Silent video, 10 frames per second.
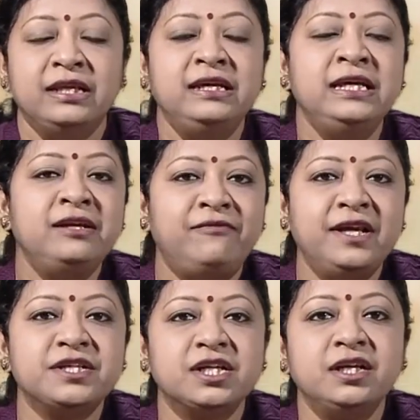
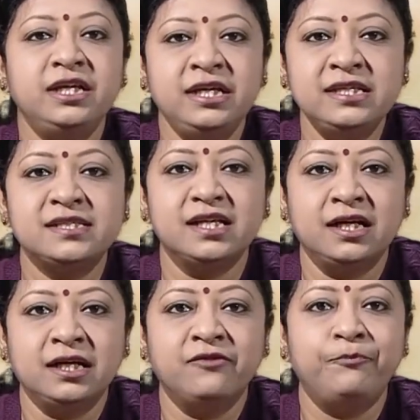inflation is
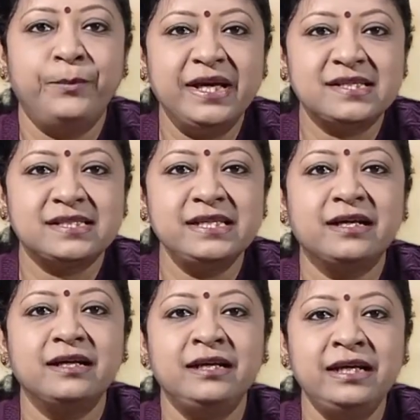a
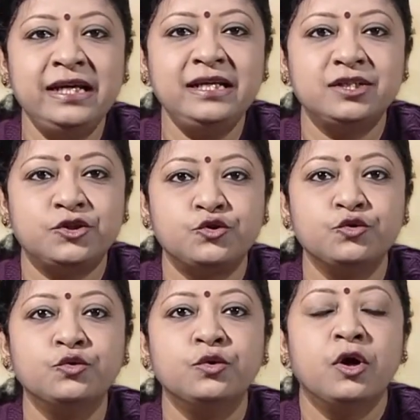basic need
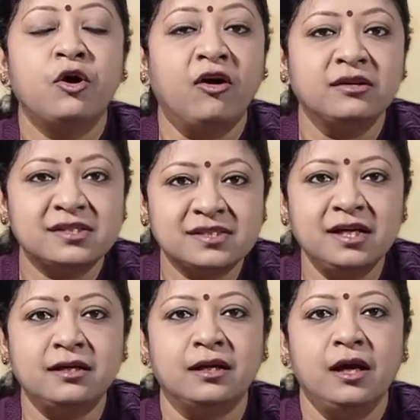to
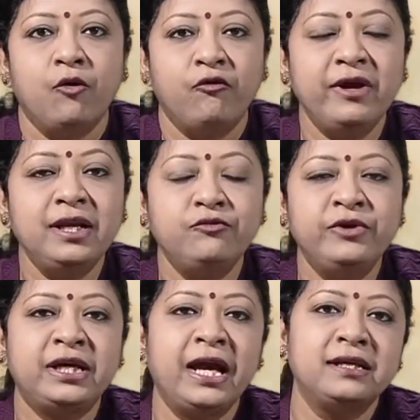concern when
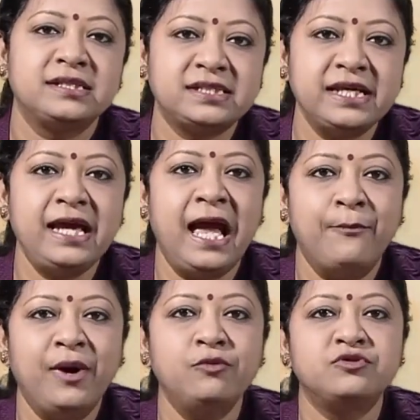we can say
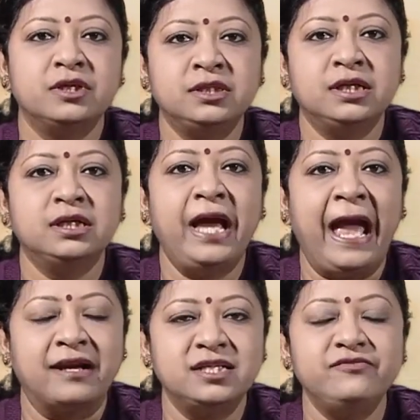about the
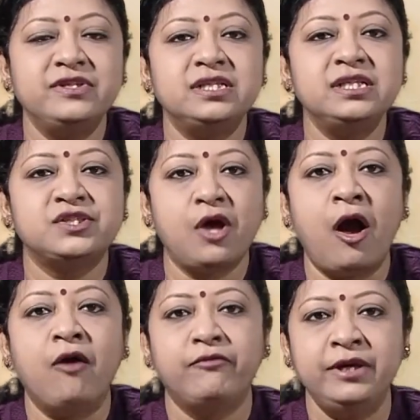activities
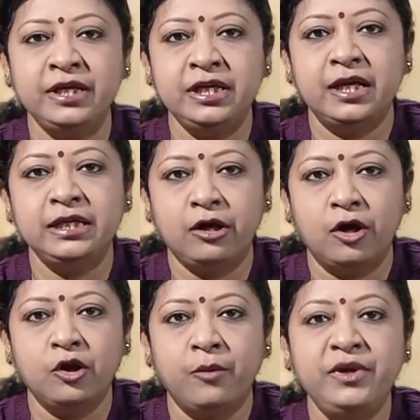of Indian
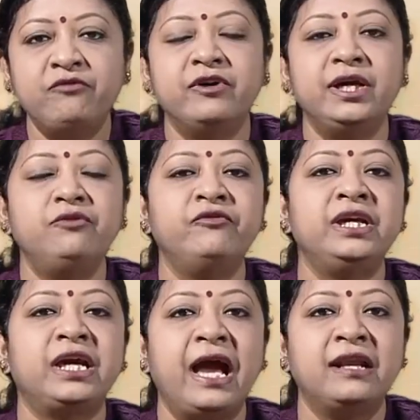economy, when we
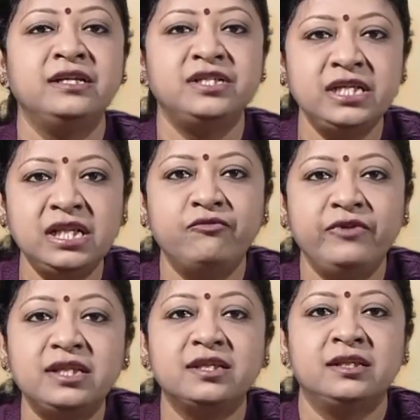can deal
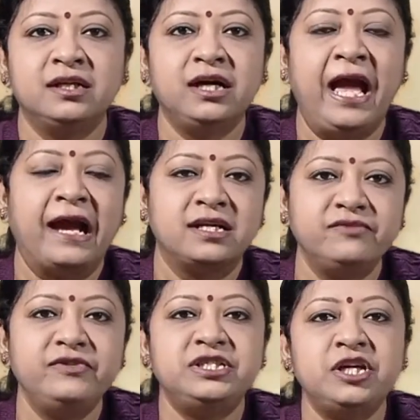with the
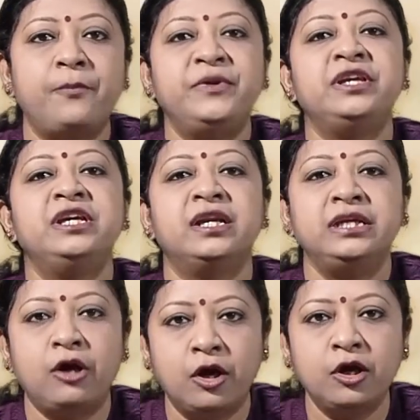activity of Indian
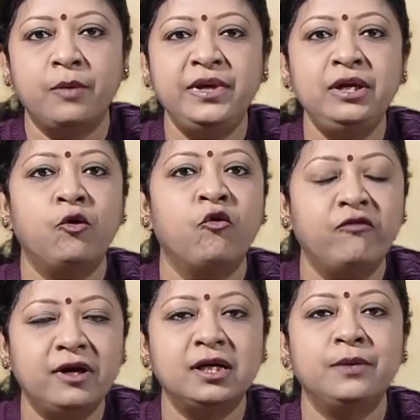economy
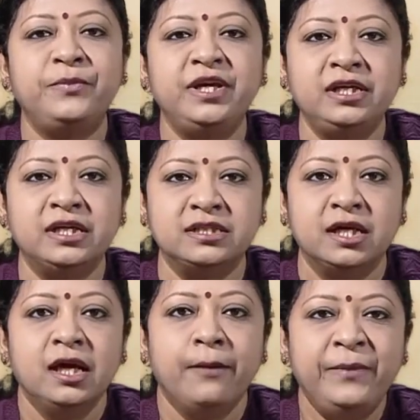over a period,
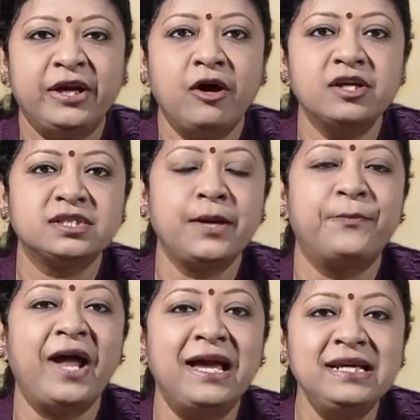because the
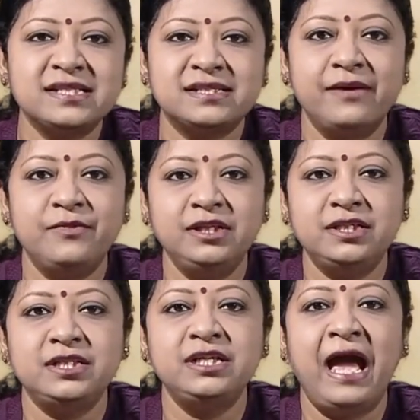price
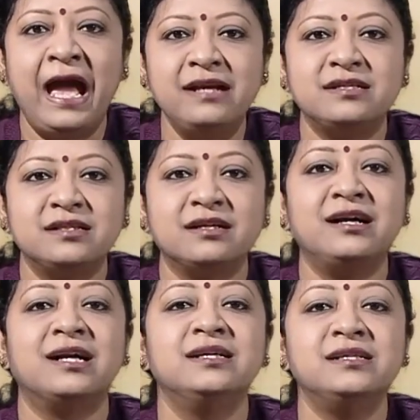stability and the
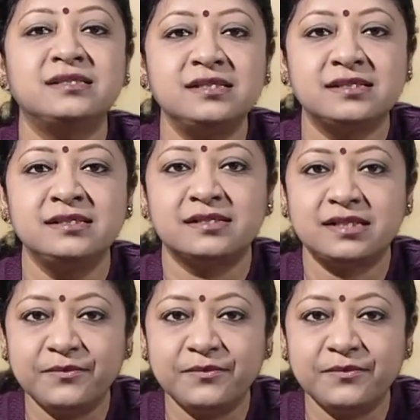currency system